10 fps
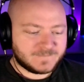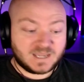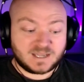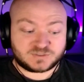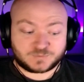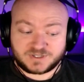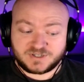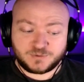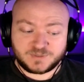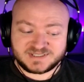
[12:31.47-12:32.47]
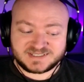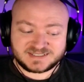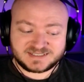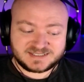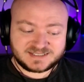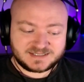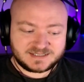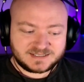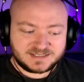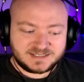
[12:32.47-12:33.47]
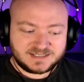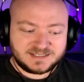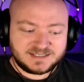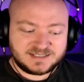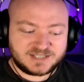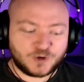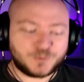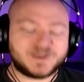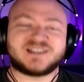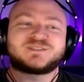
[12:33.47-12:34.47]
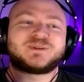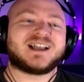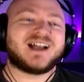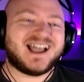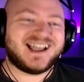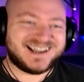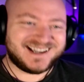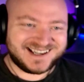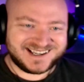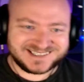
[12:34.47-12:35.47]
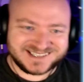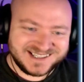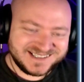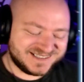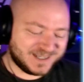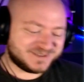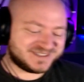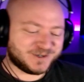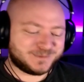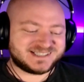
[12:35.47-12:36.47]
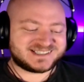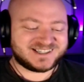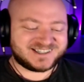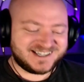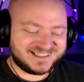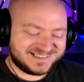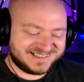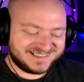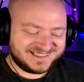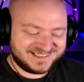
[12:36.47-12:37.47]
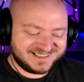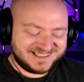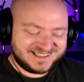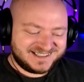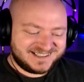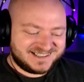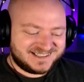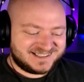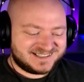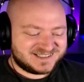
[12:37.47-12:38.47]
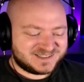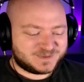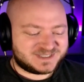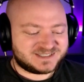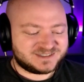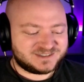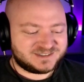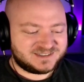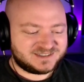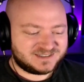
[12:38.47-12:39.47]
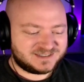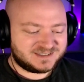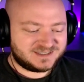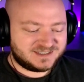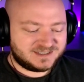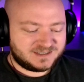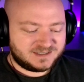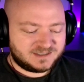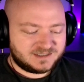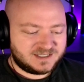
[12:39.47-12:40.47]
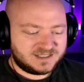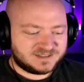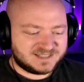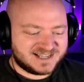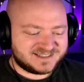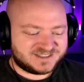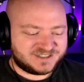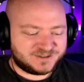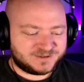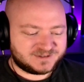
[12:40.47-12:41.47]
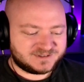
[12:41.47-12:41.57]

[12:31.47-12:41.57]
It's one of the new ones. Toby. So we got double Tobys. All right. So we still need the last two.